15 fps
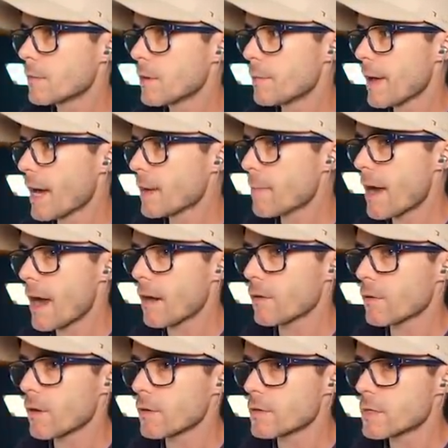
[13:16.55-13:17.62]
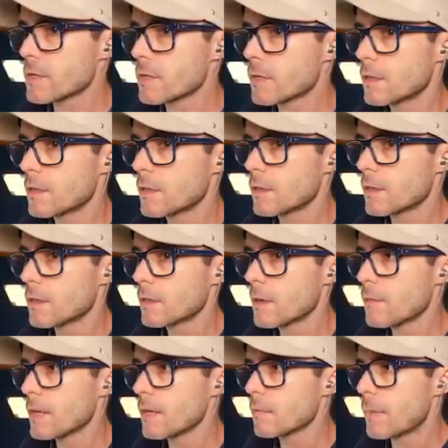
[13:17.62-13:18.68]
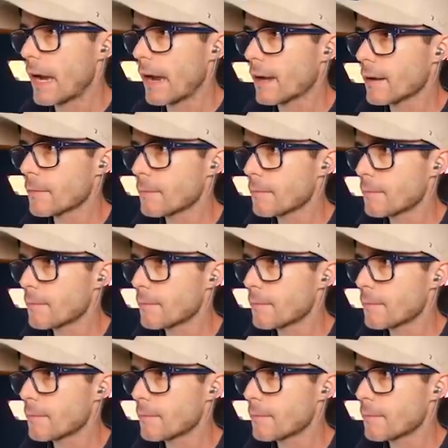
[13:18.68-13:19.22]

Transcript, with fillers: Give me back my arrows. Give me him back.